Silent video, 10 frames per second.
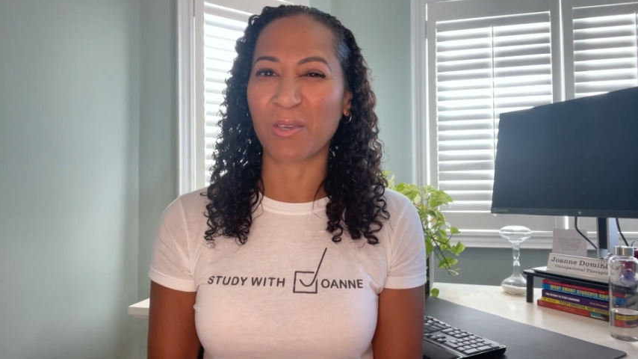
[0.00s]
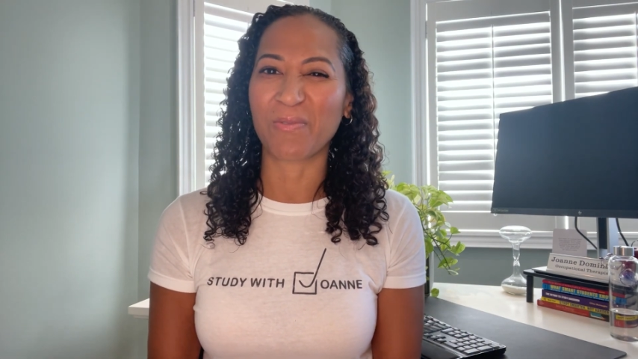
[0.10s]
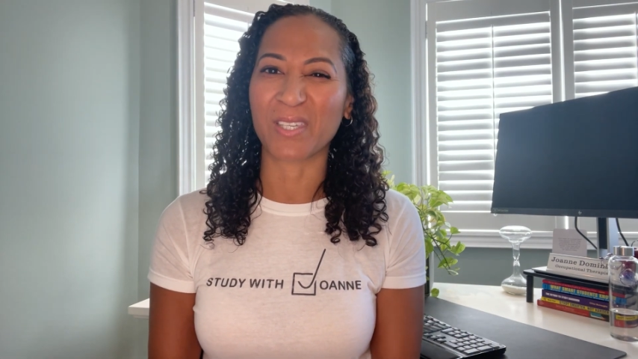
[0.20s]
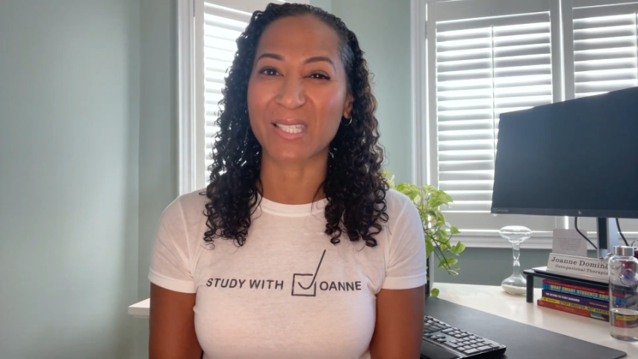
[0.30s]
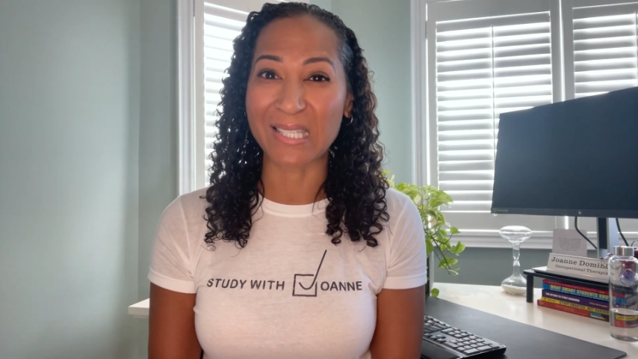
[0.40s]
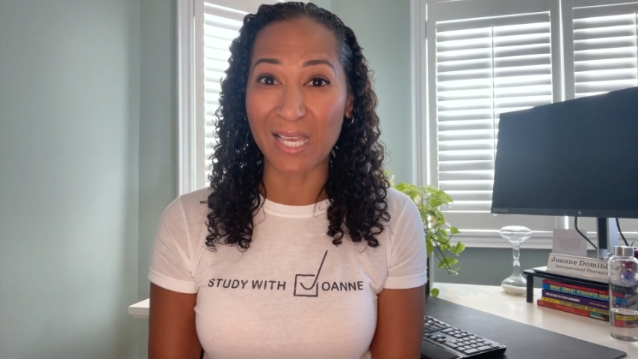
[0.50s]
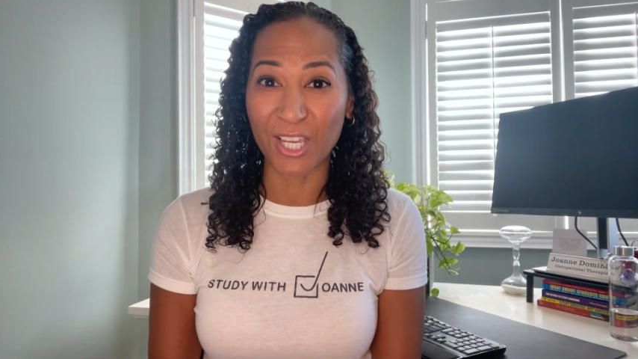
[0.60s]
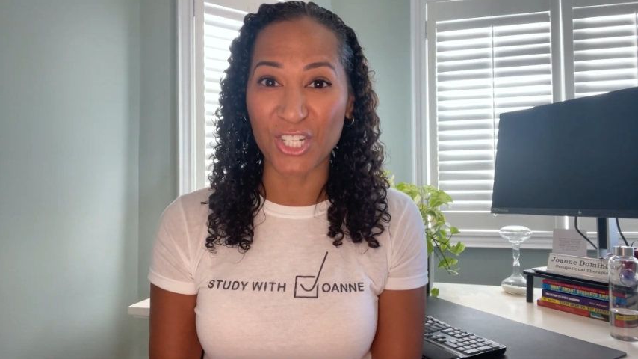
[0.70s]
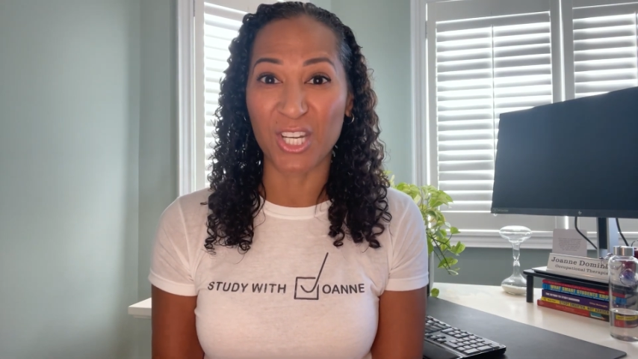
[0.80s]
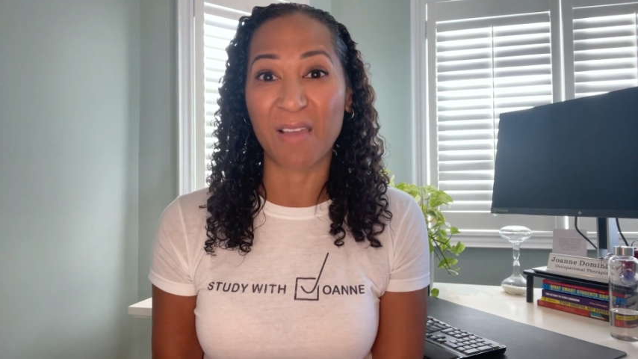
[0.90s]
you feel
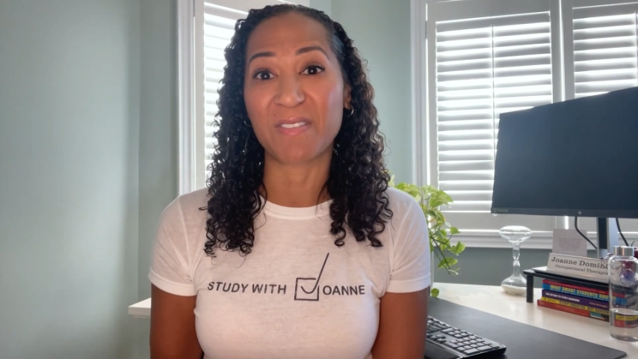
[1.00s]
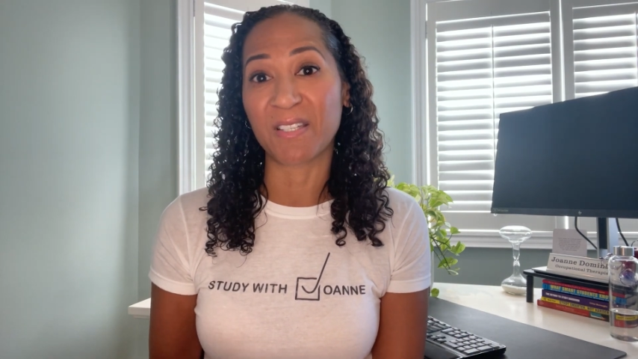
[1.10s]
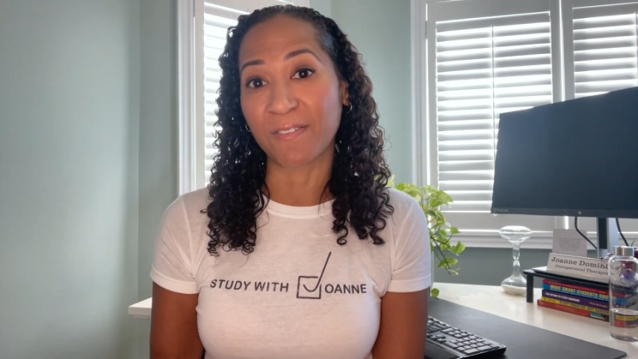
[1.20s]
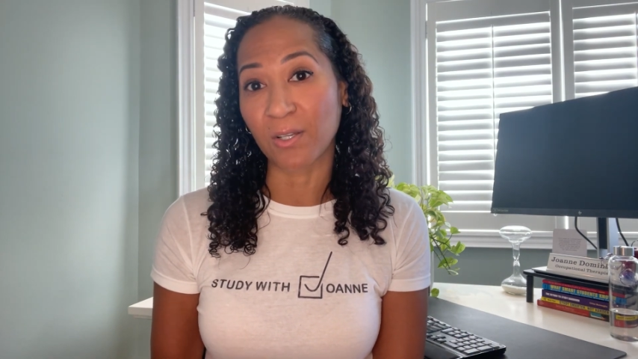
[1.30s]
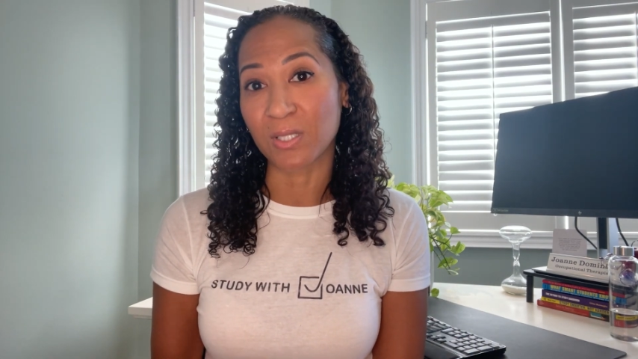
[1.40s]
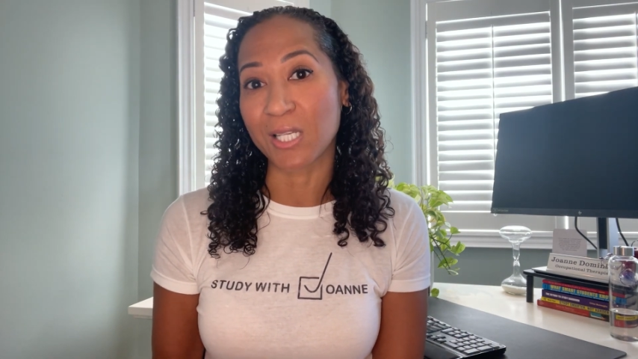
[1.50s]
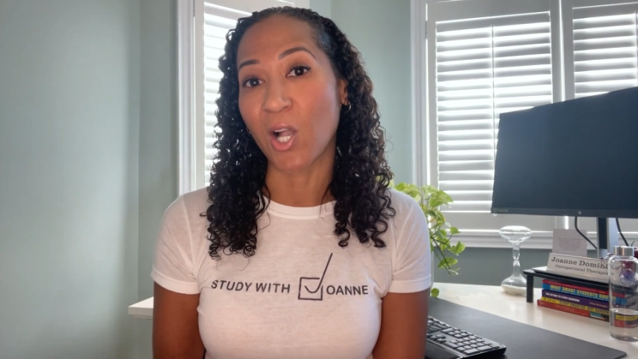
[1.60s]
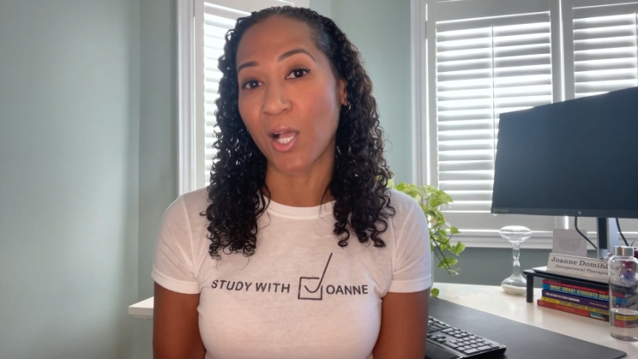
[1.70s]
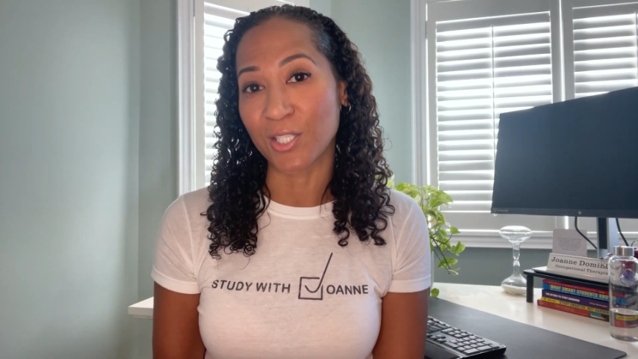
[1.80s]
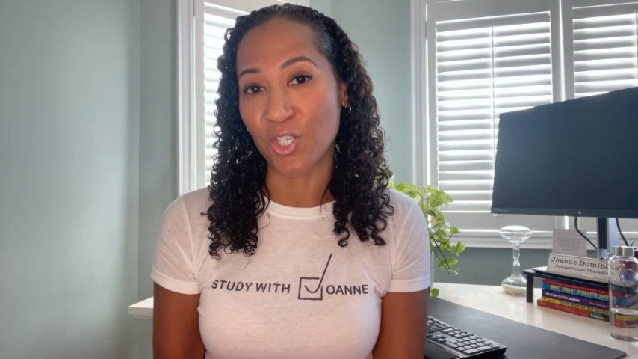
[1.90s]
sluggish and have difficulty
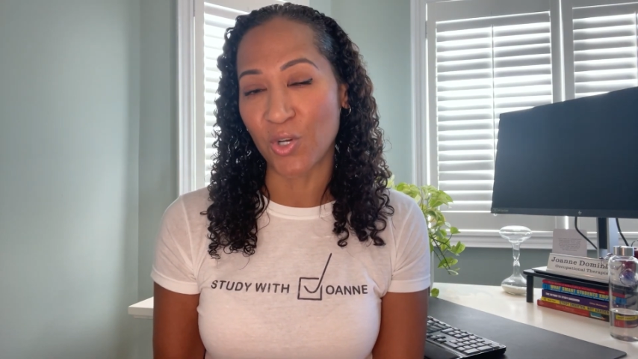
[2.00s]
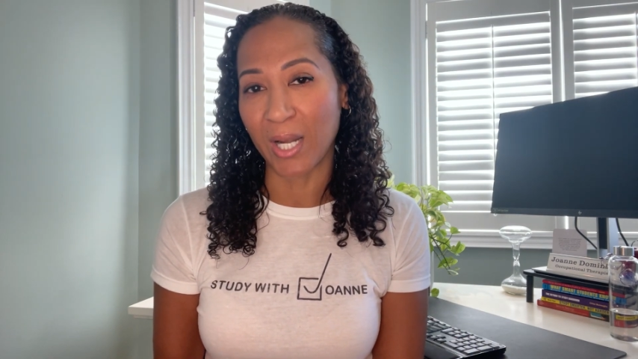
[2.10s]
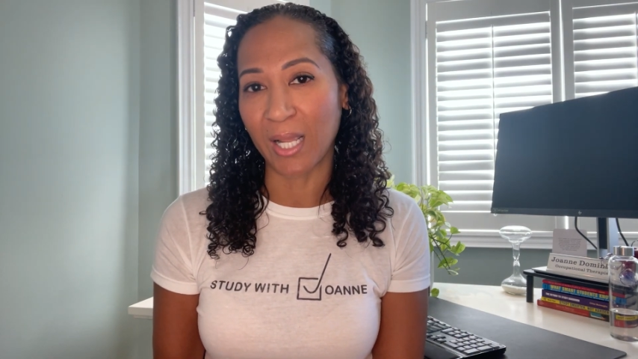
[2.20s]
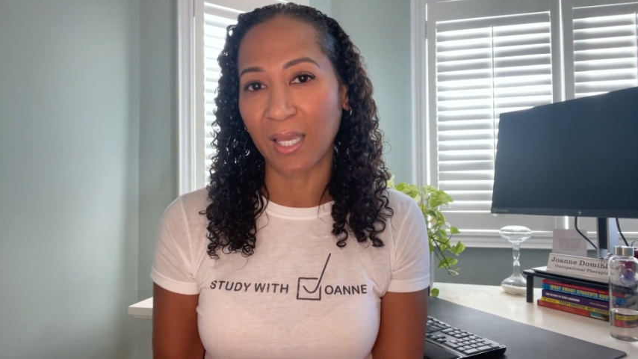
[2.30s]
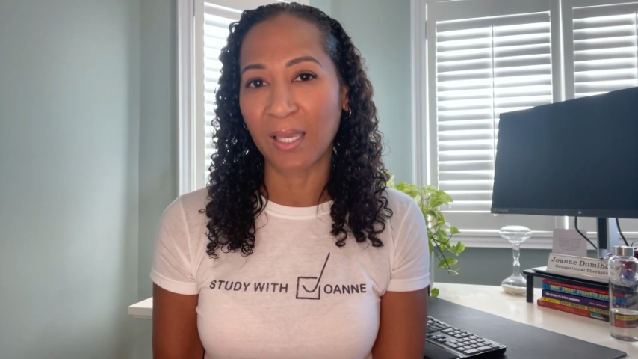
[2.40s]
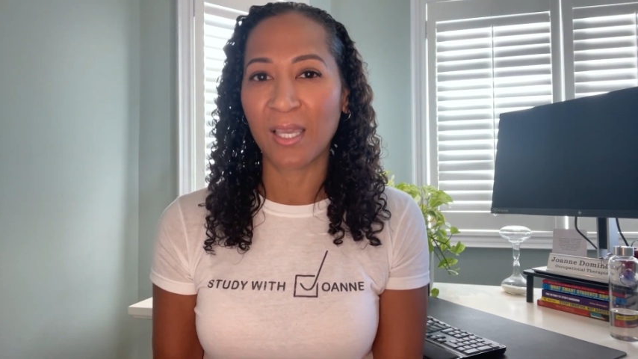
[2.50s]
concentrating.